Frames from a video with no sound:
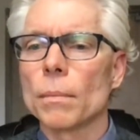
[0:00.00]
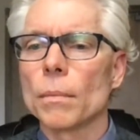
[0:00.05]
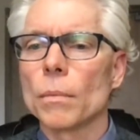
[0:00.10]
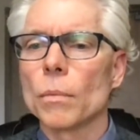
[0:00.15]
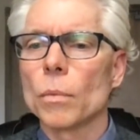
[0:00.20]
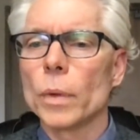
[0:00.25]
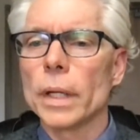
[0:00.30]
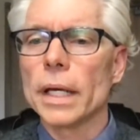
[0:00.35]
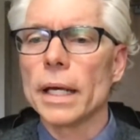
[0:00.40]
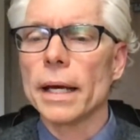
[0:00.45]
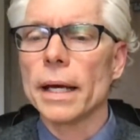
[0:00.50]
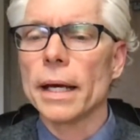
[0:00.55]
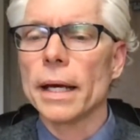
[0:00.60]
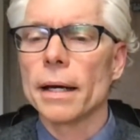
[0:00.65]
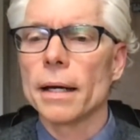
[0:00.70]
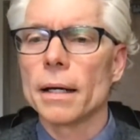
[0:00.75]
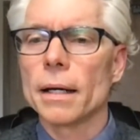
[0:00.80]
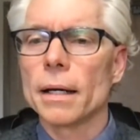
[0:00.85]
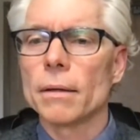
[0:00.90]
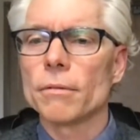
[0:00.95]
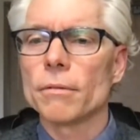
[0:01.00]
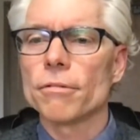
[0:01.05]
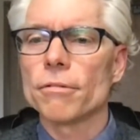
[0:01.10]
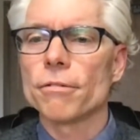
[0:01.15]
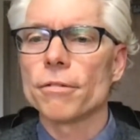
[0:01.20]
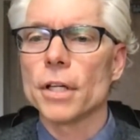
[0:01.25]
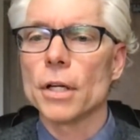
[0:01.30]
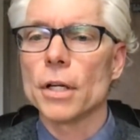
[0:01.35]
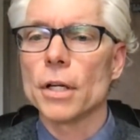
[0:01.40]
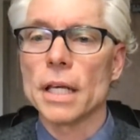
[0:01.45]
We
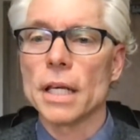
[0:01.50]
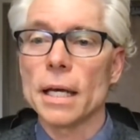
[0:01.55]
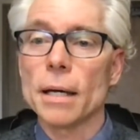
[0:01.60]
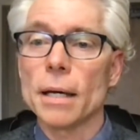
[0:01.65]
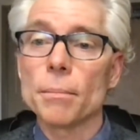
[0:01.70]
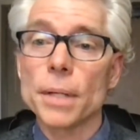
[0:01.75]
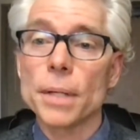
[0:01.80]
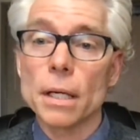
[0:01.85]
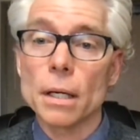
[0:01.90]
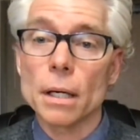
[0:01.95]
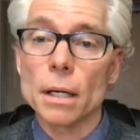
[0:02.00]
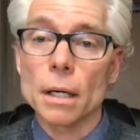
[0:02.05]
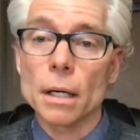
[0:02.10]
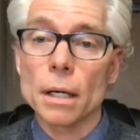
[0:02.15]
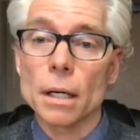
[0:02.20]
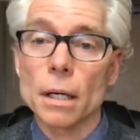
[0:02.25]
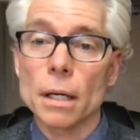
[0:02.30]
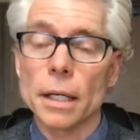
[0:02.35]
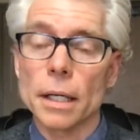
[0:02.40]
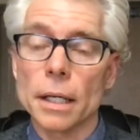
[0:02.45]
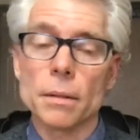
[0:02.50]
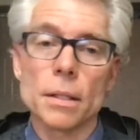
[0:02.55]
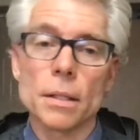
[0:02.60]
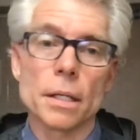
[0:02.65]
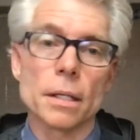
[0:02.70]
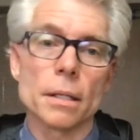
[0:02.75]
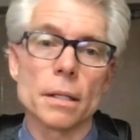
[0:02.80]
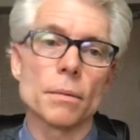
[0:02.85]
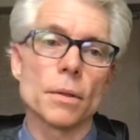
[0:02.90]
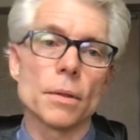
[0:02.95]
have, the NPR,
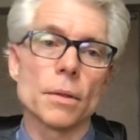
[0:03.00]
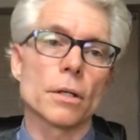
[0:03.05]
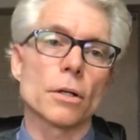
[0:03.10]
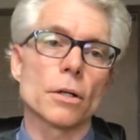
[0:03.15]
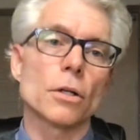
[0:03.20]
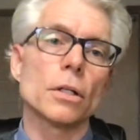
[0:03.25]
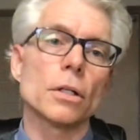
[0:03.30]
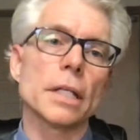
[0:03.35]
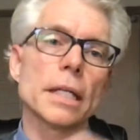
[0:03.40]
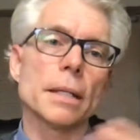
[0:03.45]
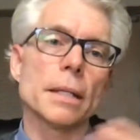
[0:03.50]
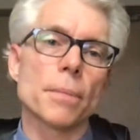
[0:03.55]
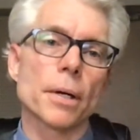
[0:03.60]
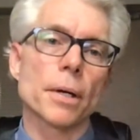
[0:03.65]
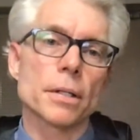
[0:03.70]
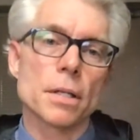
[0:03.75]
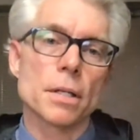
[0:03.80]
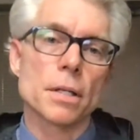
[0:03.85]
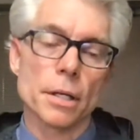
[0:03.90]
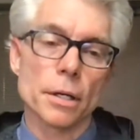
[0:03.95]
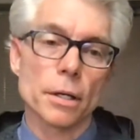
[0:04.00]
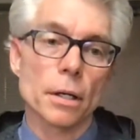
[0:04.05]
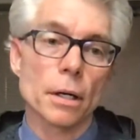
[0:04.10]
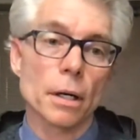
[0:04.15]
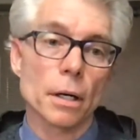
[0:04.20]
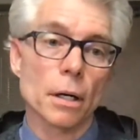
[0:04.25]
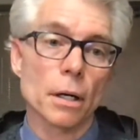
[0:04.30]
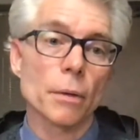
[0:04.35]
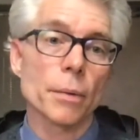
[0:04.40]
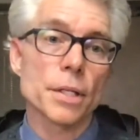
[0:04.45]
the early parts of the year
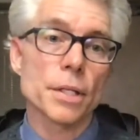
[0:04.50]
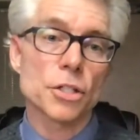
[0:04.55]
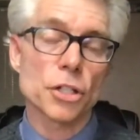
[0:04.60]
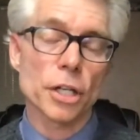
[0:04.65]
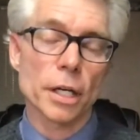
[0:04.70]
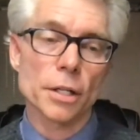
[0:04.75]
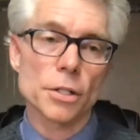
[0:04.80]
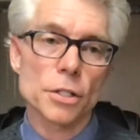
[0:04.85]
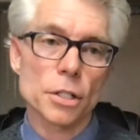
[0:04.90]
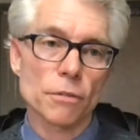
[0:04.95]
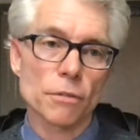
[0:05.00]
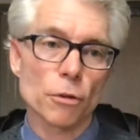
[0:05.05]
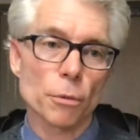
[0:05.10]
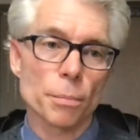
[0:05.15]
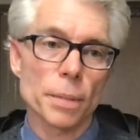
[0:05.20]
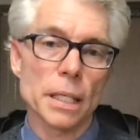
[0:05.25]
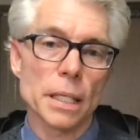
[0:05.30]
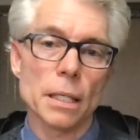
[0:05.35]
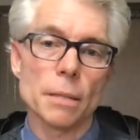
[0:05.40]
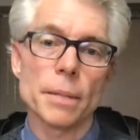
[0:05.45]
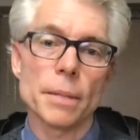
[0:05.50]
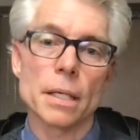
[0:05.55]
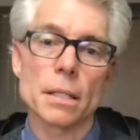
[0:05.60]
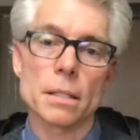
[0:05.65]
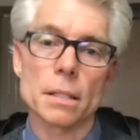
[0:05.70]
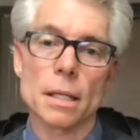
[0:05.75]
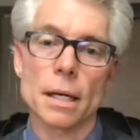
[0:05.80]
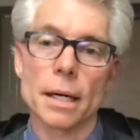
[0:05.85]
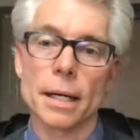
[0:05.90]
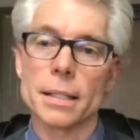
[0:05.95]
are always challenging for PE
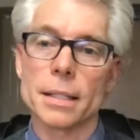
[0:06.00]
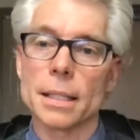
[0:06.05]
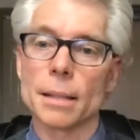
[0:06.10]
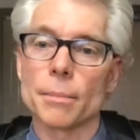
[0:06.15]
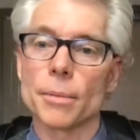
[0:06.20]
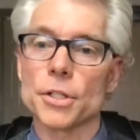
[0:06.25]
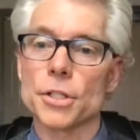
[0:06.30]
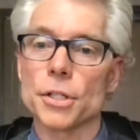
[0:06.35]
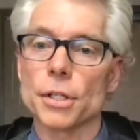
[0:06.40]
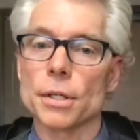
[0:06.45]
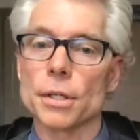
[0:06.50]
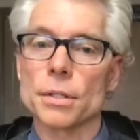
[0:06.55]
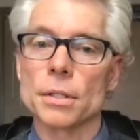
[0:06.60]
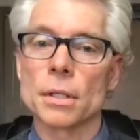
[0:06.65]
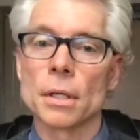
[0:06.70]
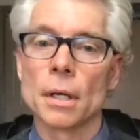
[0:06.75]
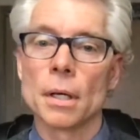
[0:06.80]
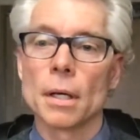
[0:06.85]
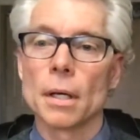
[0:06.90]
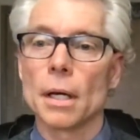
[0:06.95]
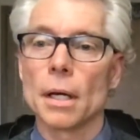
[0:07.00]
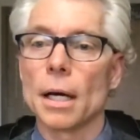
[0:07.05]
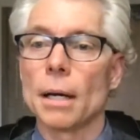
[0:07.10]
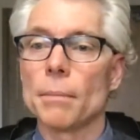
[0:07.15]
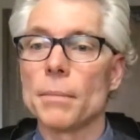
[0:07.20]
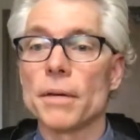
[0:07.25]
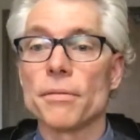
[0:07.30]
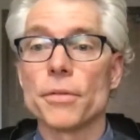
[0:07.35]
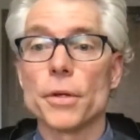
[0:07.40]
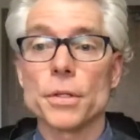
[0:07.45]
because of the high temperatures.
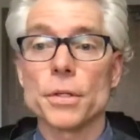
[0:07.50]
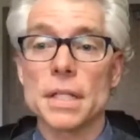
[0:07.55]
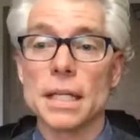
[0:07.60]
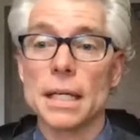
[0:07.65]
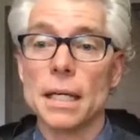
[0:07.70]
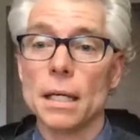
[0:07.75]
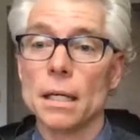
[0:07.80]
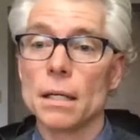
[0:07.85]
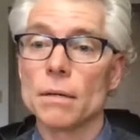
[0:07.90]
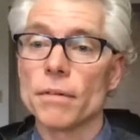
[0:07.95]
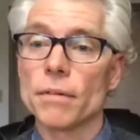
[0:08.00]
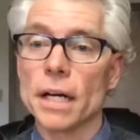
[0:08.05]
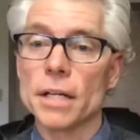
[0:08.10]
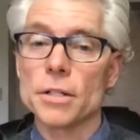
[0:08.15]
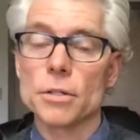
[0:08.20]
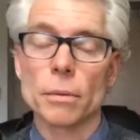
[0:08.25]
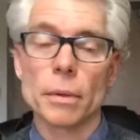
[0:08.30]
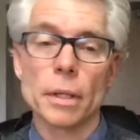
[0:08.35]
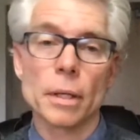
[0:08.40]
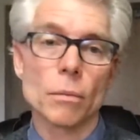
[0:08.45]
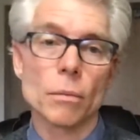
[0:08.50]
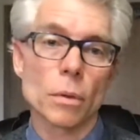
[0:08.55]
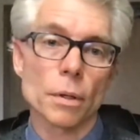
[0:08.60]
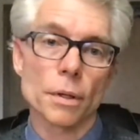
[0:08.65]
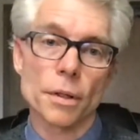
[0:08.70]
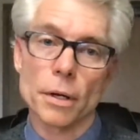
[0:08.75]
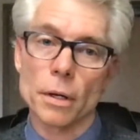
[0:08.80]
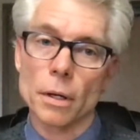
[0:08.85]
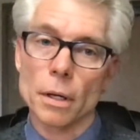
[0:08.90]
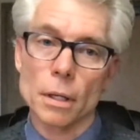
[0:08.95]
If there's a heat advisory,
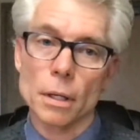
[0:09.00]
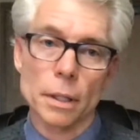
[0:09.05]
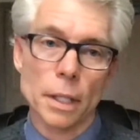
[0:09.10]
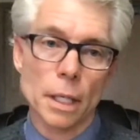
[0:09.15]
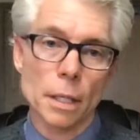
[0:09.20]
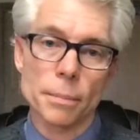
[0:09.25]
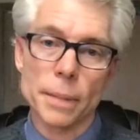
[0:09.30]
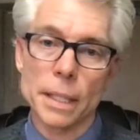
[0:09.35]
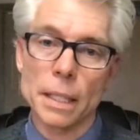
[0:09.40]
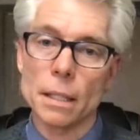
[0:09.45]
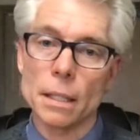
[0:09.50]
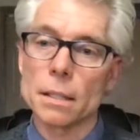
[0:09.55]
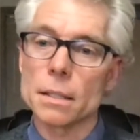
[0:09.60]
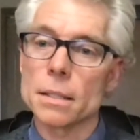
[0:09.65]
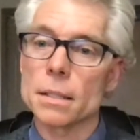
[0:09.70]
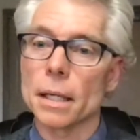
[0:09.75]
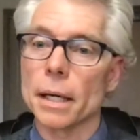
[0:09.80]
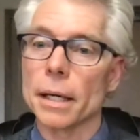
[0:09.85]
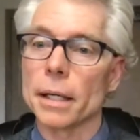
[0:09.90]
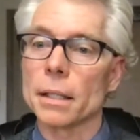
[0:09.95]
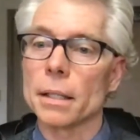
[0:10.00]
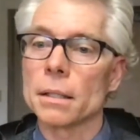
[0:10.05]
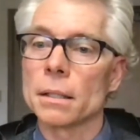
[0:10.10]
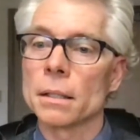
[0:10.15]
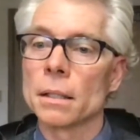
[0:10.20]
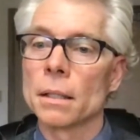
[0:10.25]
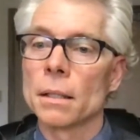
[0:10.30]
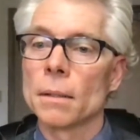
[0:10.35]
they're all going to be inside.